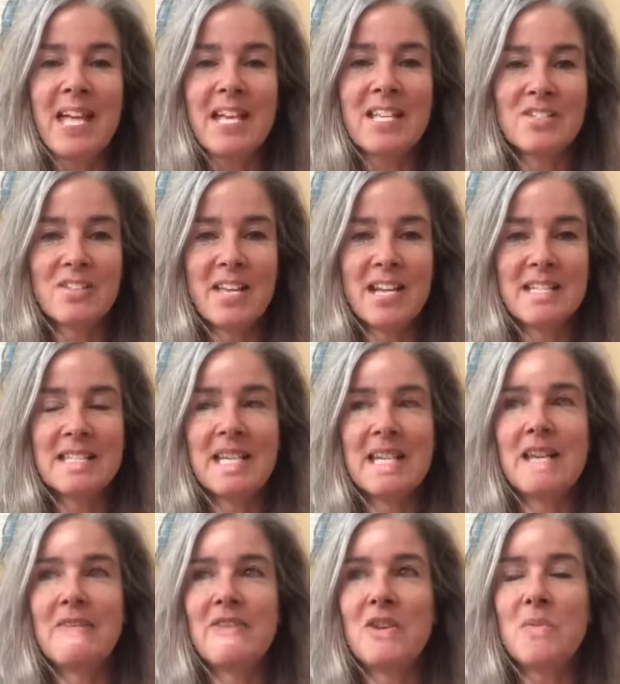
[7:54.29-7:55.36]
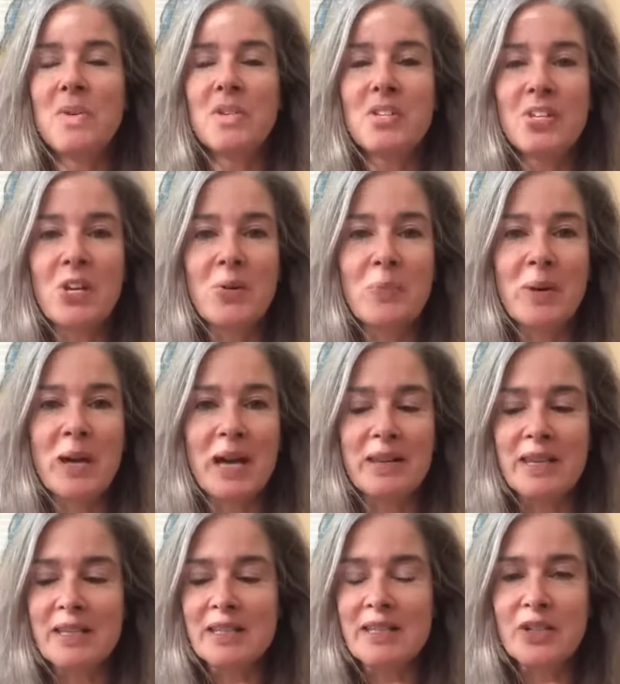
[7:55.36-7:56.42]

So that's it. If you want to know about it,